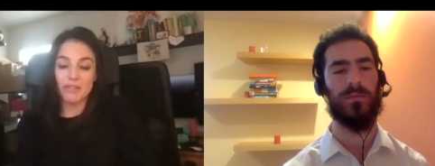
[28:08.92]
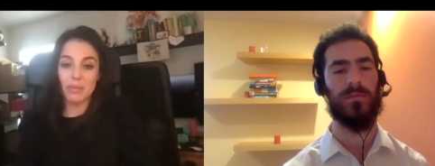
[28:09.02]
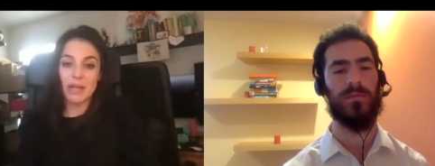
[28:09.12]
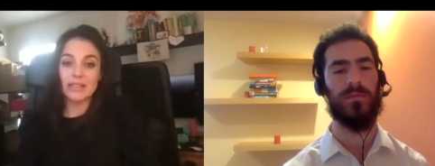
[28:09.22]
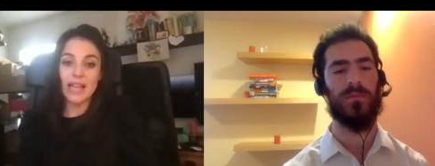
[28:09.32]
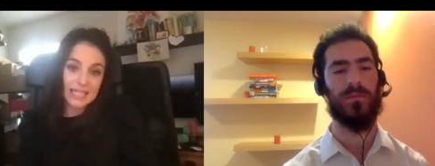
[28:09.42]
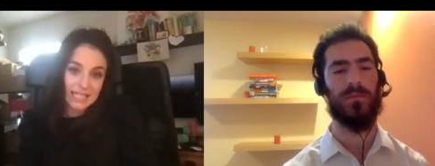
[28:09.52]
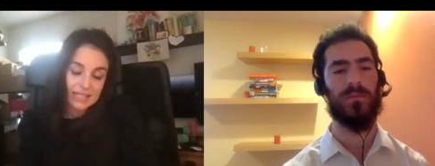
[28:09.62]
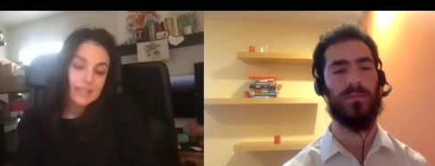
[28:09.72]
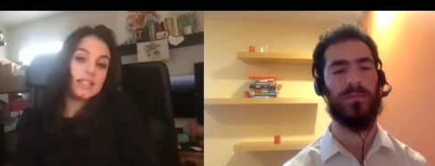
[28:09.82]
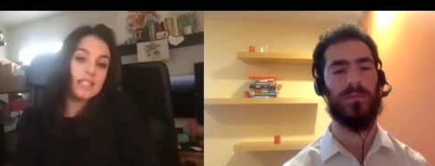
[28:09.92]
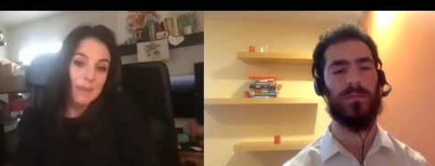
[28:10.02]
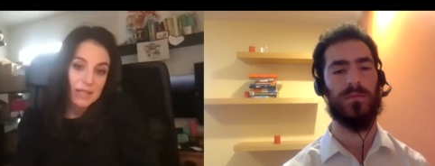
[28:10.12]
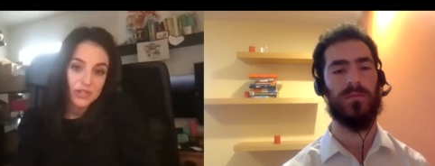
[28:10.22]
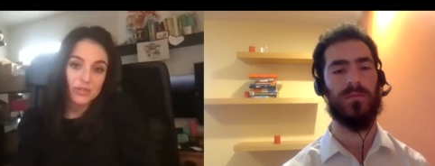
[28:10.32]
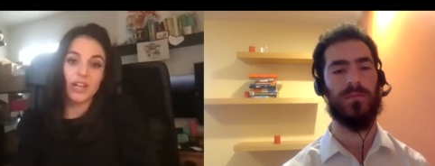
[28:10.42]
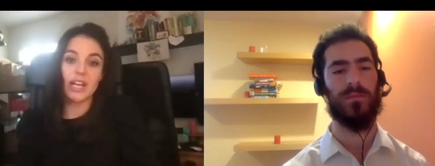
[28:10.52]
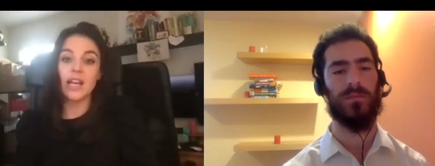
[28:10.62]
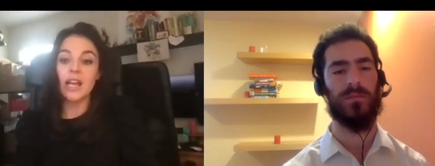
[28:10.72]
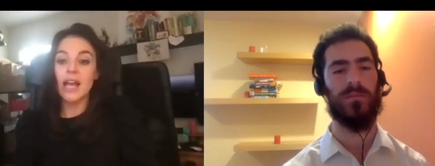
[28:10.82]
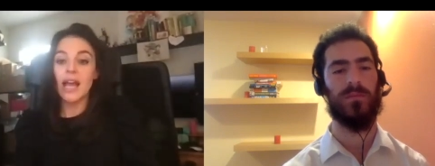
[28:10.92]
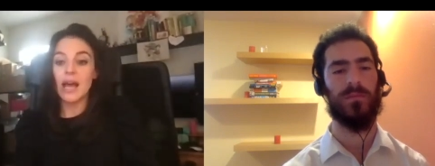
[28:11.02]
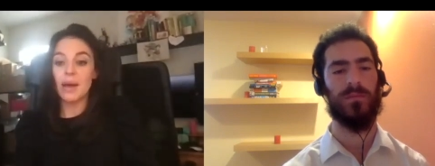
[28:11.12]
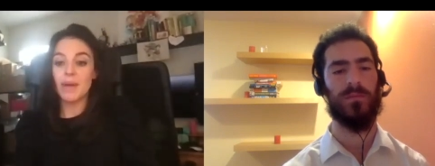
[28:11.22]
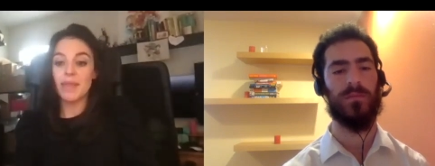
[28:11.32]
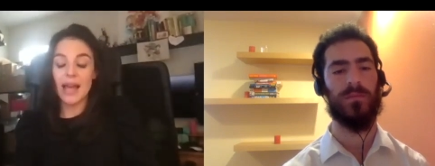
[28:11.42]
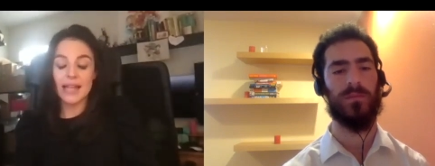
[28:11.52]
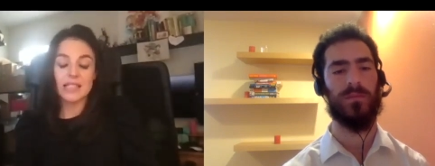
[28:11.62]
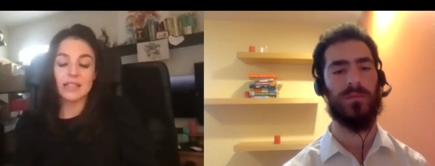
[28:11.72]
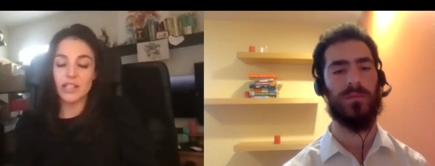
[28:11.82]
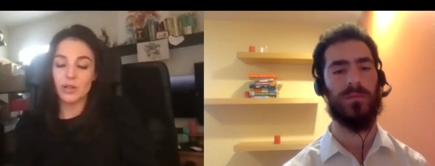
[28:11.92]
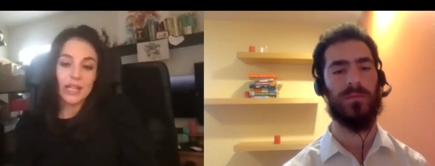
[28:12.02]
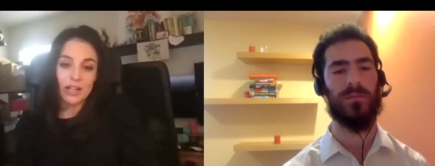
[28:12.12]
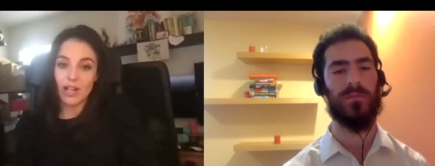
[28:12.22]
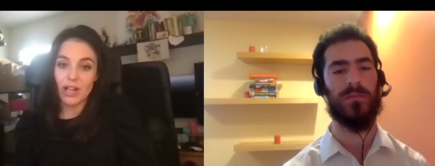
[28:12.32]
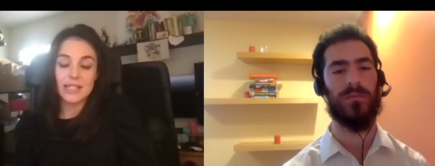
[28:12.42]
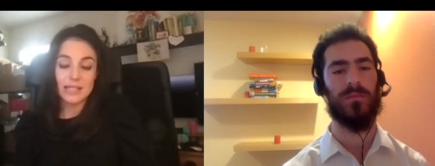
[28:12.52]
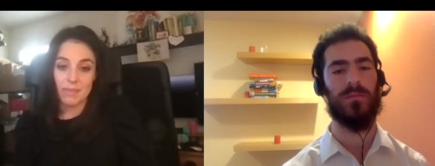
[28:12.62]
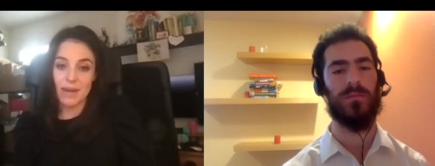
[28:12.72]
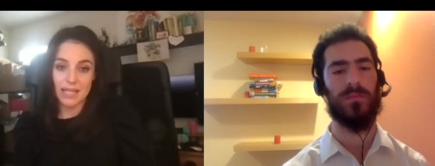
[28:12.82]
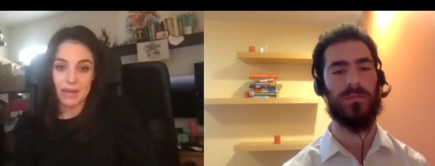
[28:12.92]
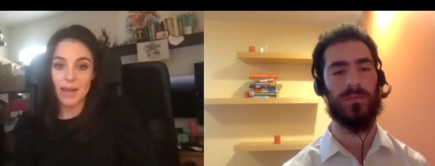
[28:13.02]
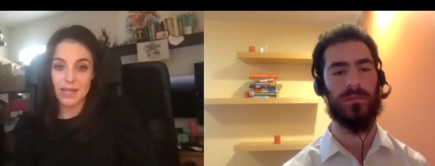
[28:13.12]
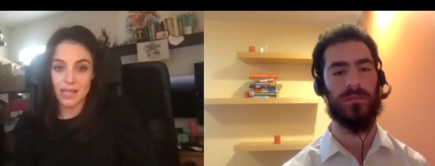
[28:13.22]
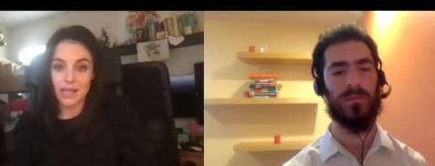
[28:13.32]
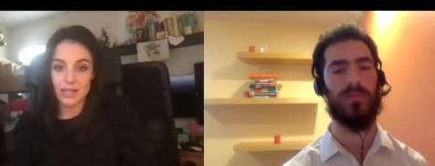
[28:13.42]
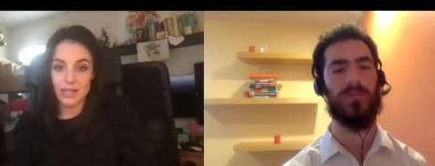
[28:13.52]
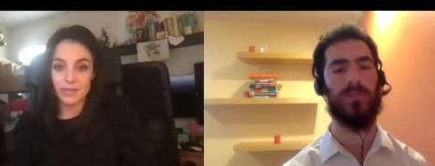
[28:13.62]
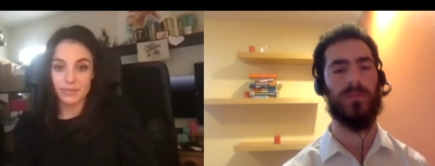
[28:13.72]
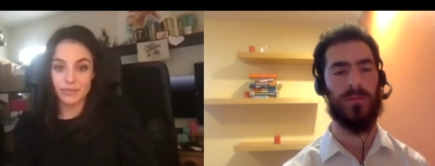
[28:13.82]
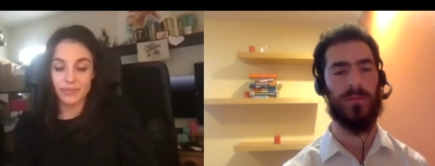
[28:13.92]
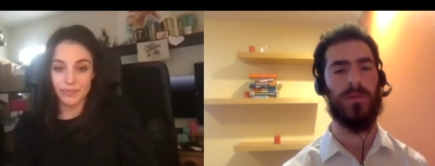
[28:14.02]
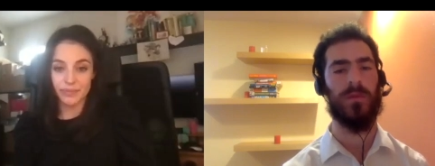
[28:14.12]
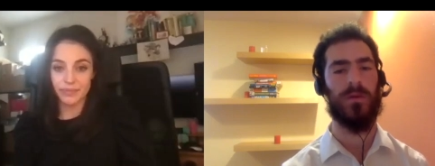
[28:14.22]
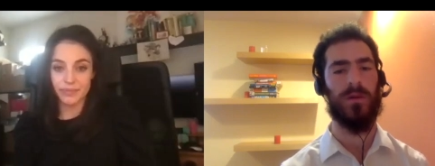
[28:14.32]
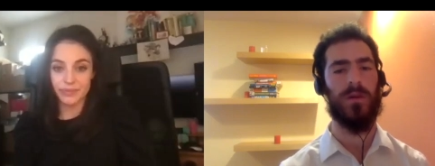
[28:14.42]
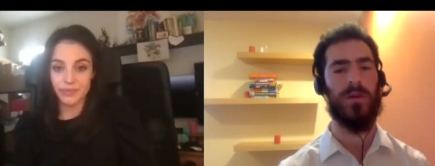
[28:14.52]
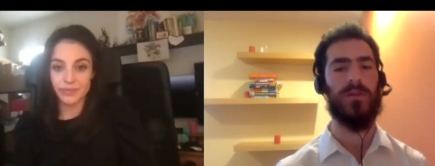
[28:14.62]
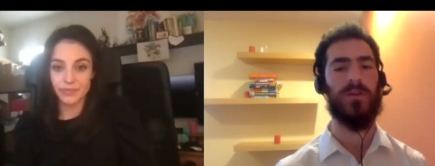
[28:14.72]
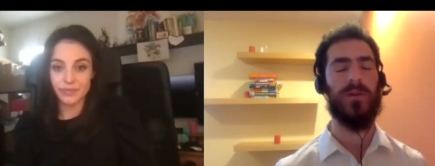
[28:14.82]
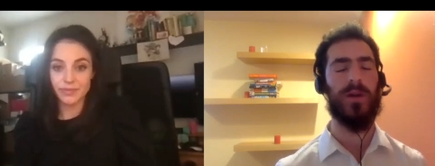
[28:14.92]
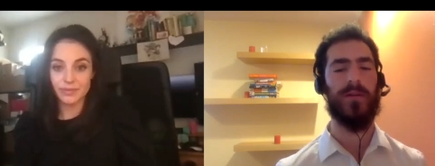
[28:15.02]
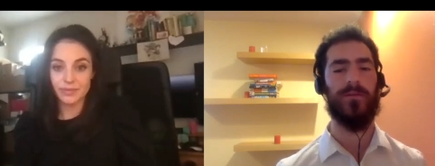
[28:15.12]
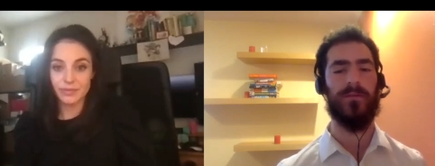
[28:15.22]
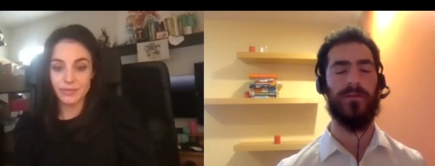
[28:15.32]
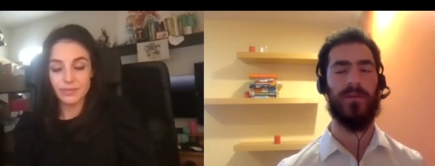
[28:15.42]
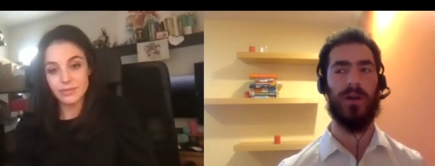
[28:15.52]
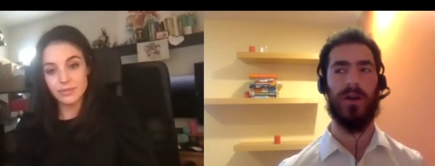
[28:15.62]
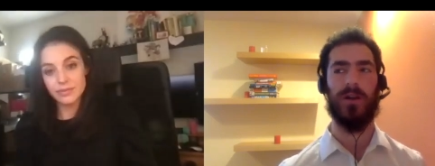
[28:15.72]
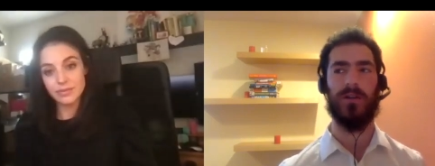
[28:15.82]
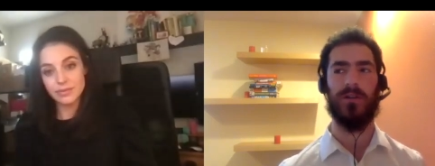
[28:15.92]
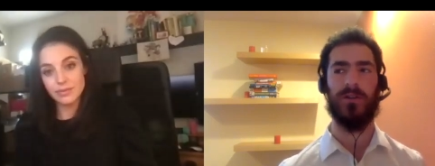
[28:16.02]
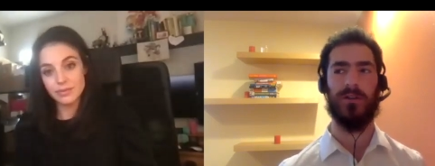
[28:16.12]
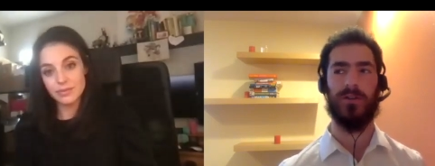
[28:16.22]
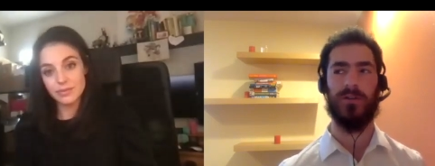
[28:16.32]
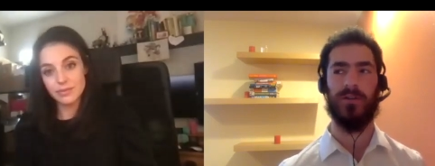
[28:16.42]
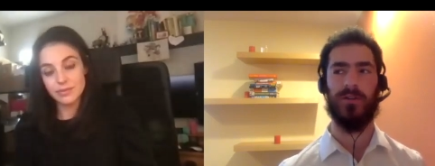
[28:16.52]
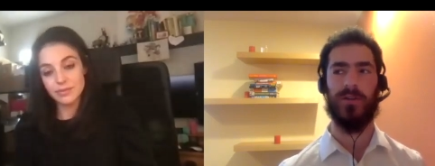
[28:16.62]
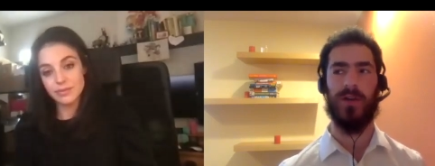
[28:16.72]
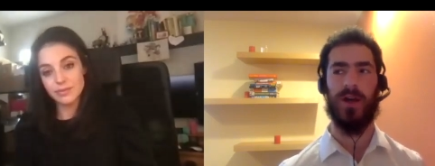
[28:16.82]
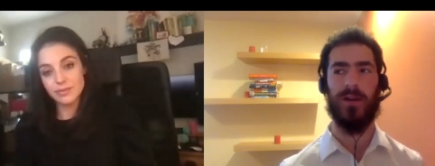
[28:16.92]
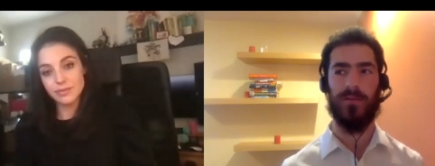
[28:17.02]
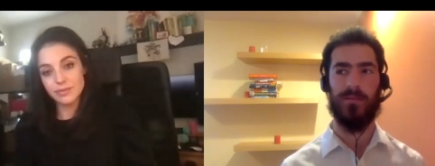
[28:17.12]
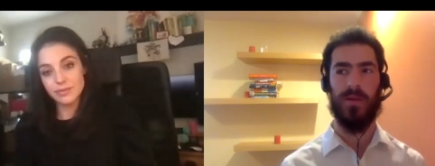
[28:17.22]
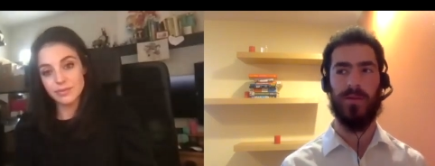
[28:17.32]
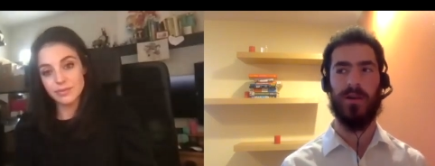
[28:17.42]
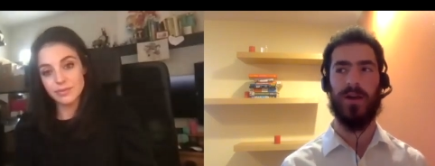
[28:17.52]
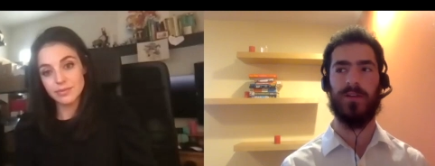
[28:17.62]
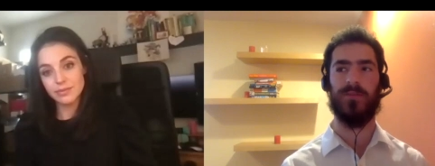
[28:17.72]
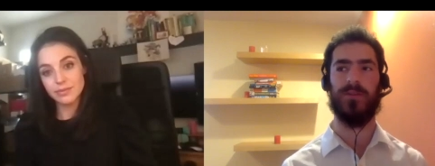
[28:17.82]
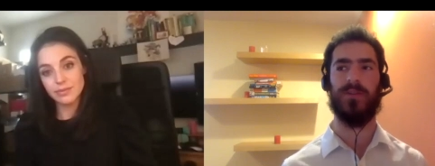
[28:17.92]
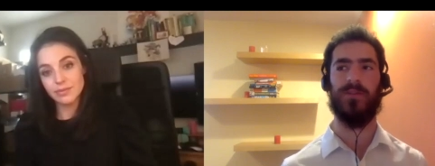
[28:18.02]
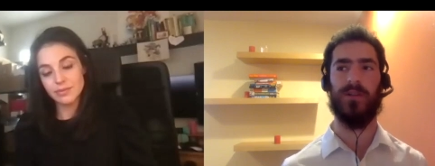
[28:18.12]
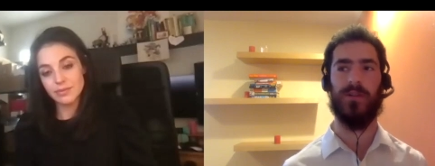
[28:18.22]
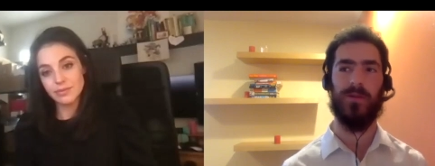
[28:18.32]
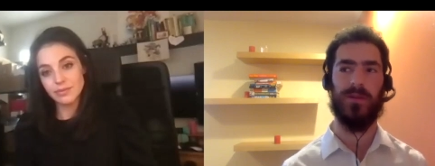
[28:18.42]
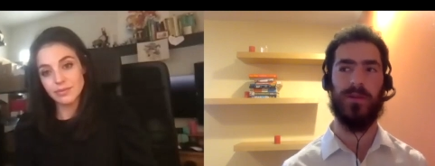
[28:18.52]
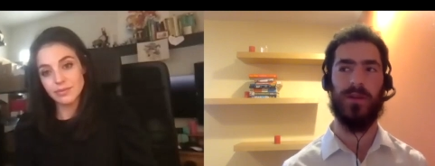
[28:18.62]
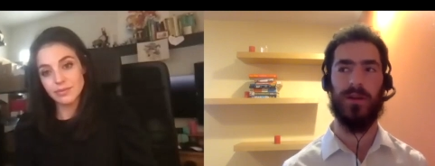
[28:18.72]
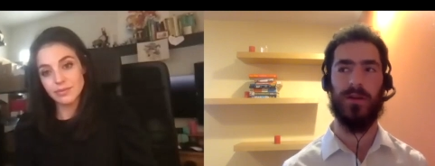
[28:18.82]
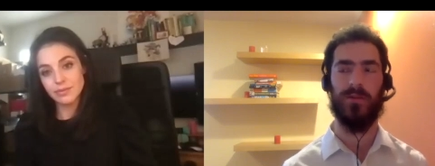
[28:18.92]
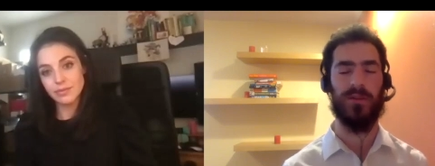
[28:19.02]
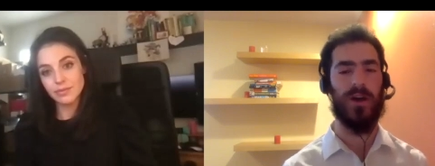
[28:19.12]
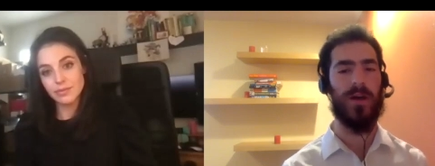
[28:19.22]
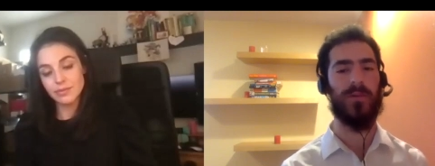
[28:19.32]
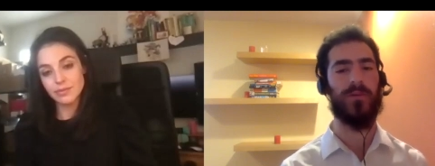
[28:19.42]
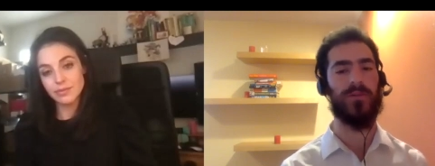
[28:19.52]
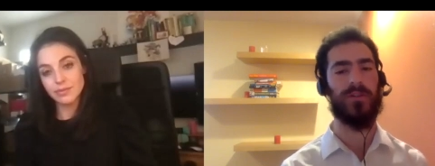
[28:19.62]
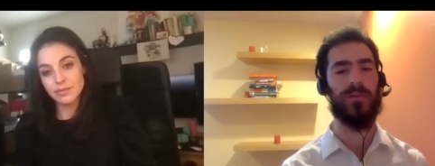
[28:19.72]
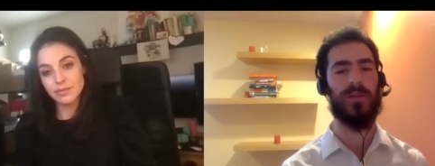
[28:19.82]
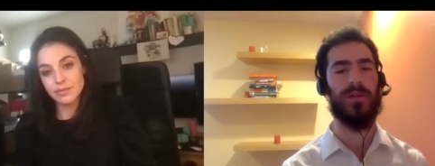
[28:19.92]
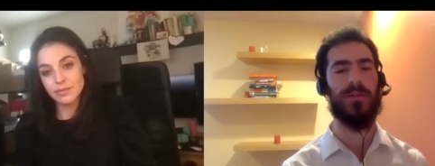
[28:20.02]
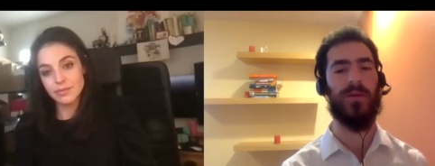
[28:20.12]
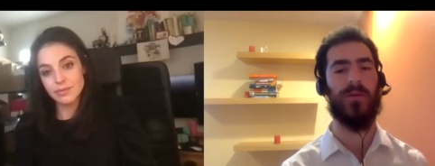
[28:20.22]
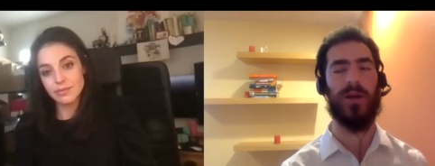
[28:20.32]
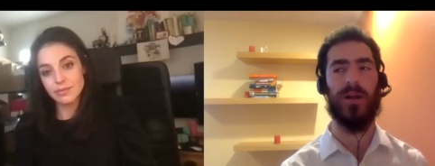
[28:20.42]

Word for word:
Speaker 1: from a licensed dispensary um, and that's you know legal on a state by state basis
Speaker 2: do you have uh, just just not maybe not specifically with uh, with topical cbd but when it